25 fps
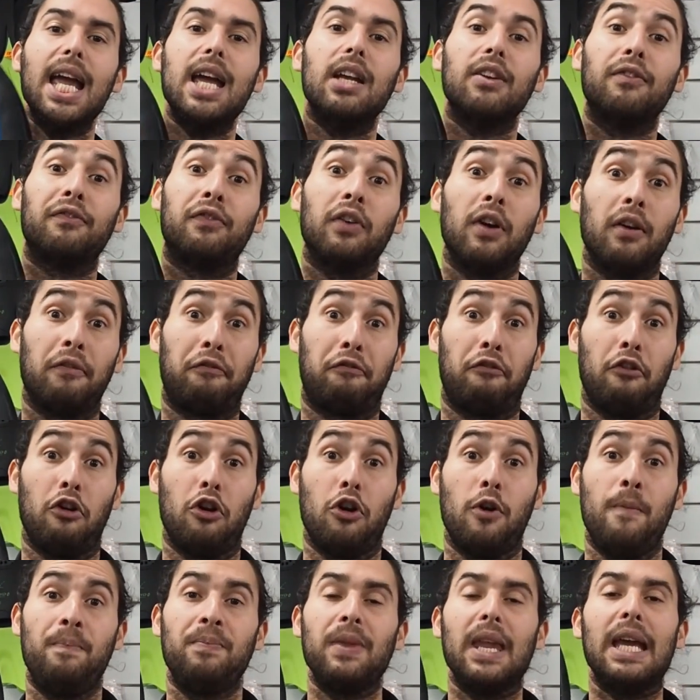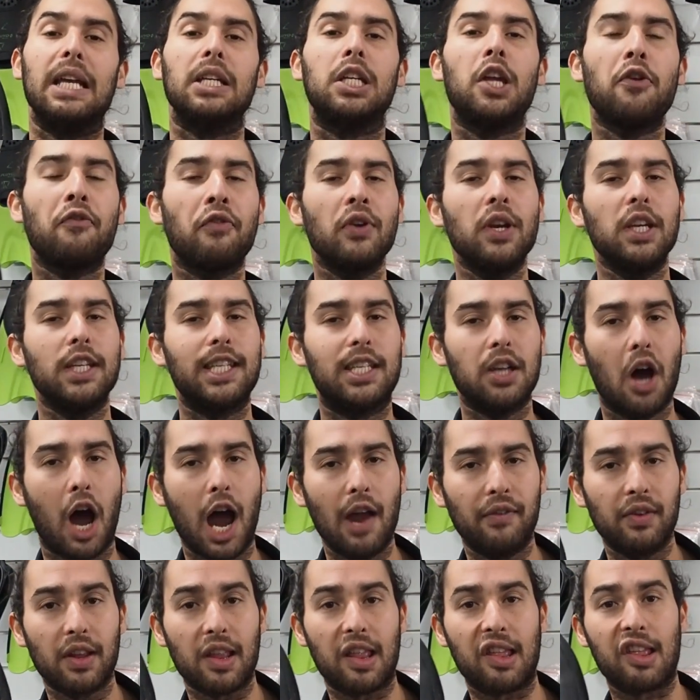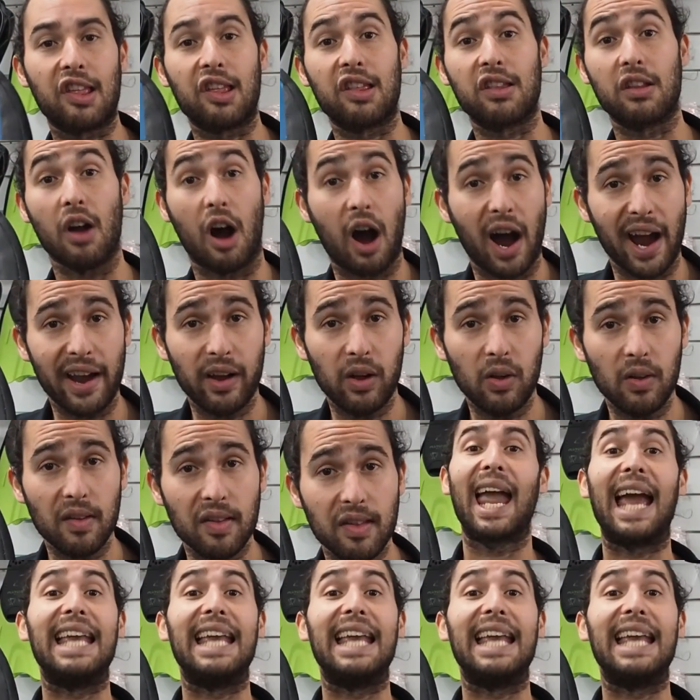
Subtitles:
for different divers' styles